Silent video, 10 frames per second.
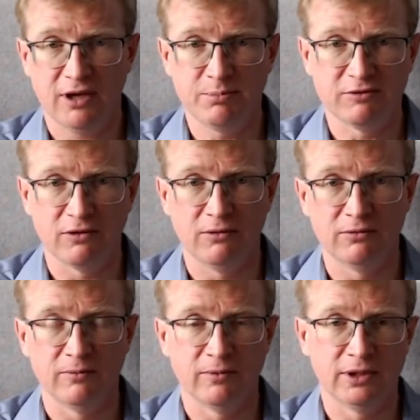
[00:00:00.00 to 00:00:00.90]
episode
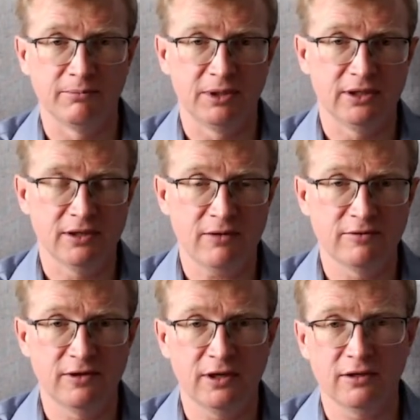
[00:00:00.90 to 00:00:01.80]
and will be
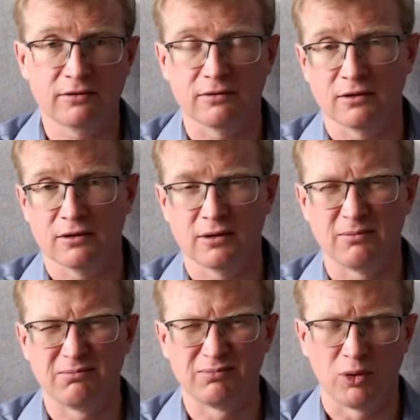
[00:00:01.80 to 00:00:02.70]
announcing it
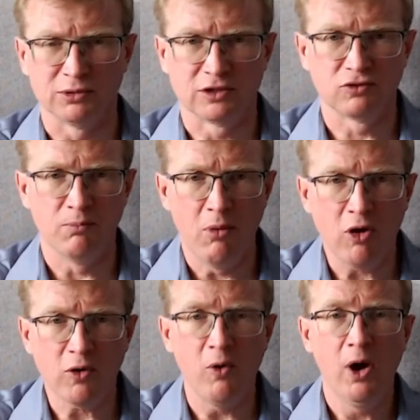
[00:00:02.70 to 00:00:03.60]
probably
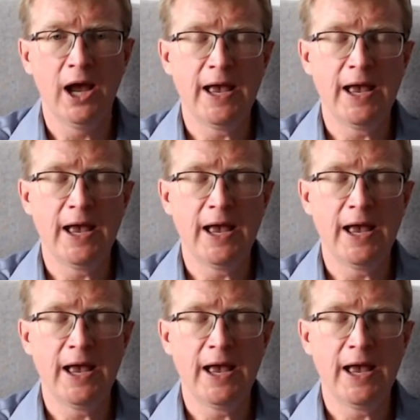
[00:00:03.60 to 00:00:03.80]
tomorrow.